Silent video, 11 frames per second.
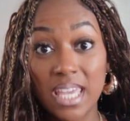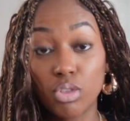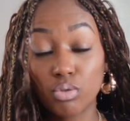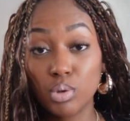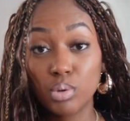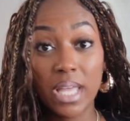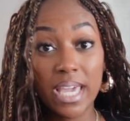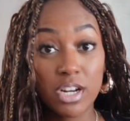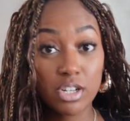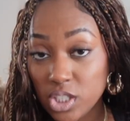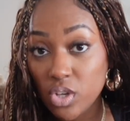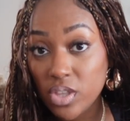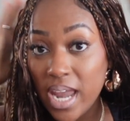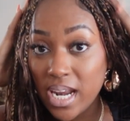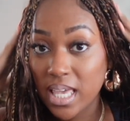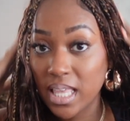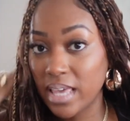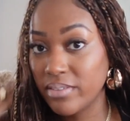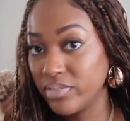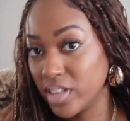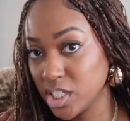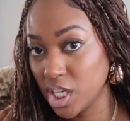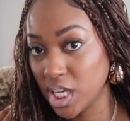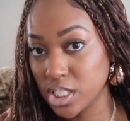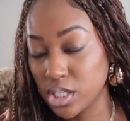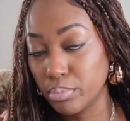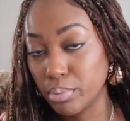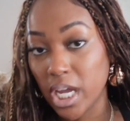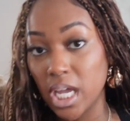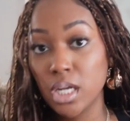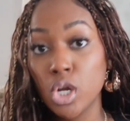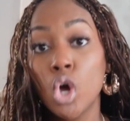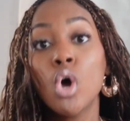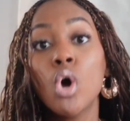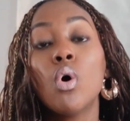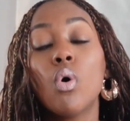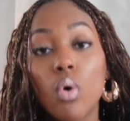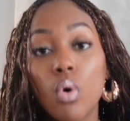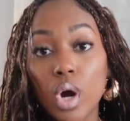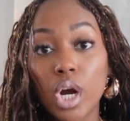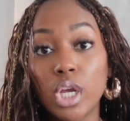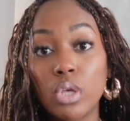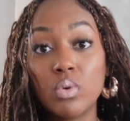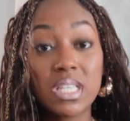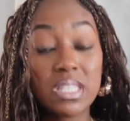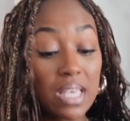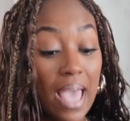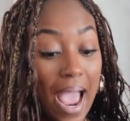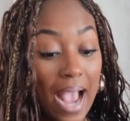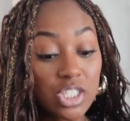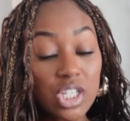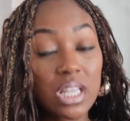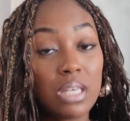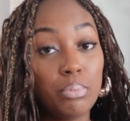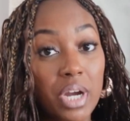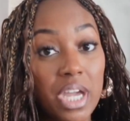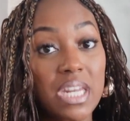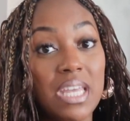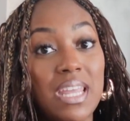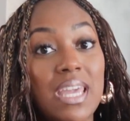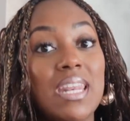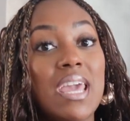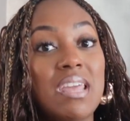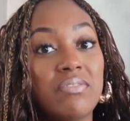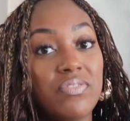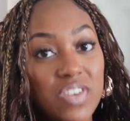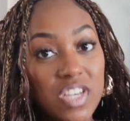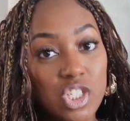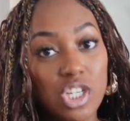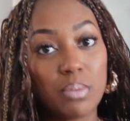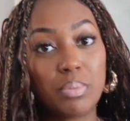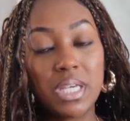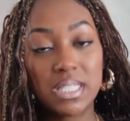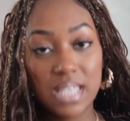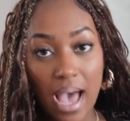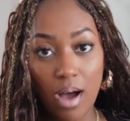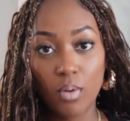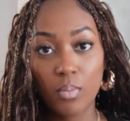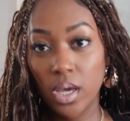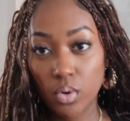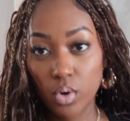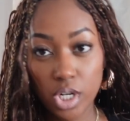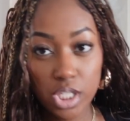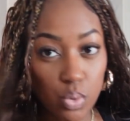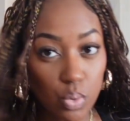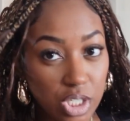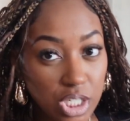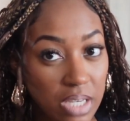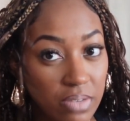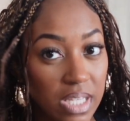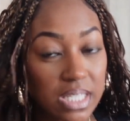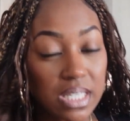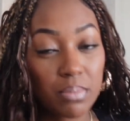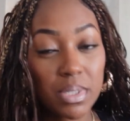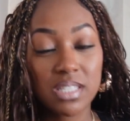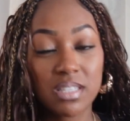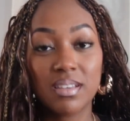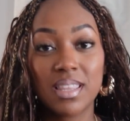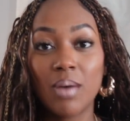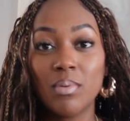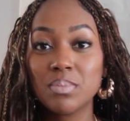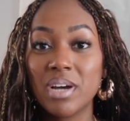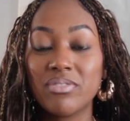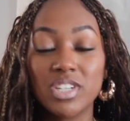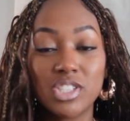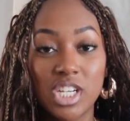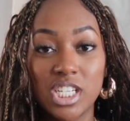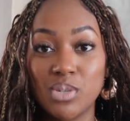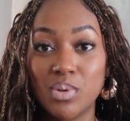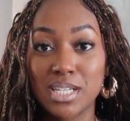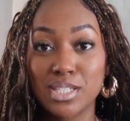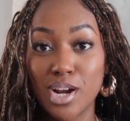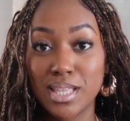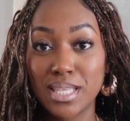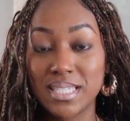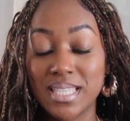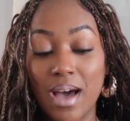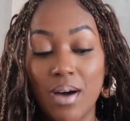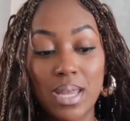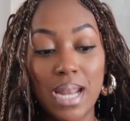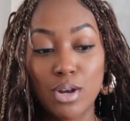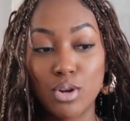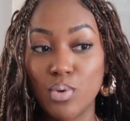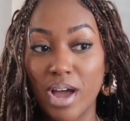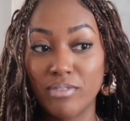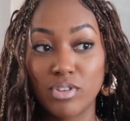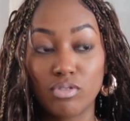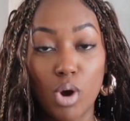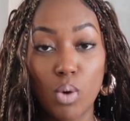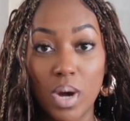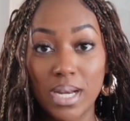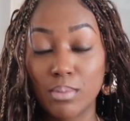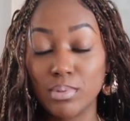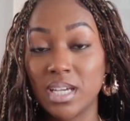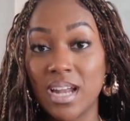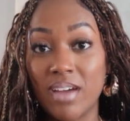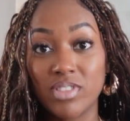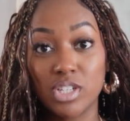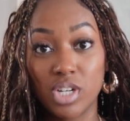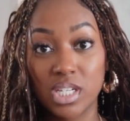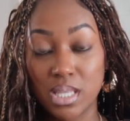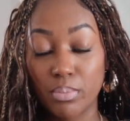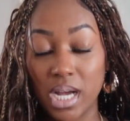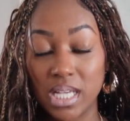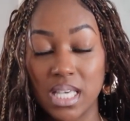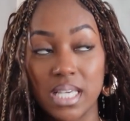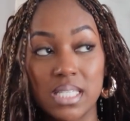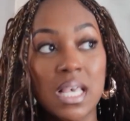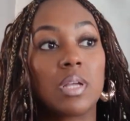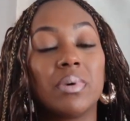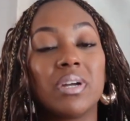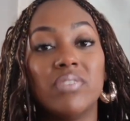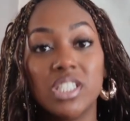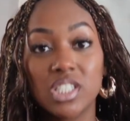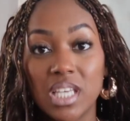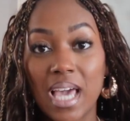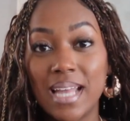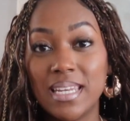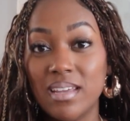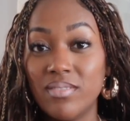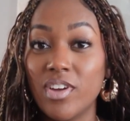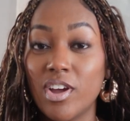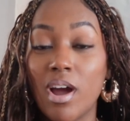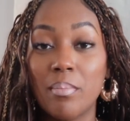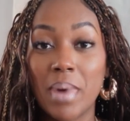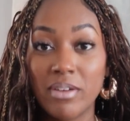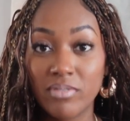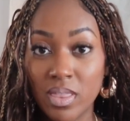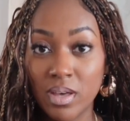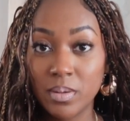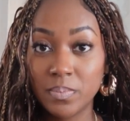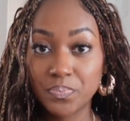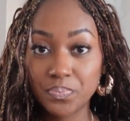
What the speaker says: it through later so that it can lay flush against your braid, or you need to actually braid it in and fish your piece out in order to achieve this seamless look. That was my frustration when I started this style, and I knew after row 1 I was gonna have to trust the process. But eventually I did figure out my rhythm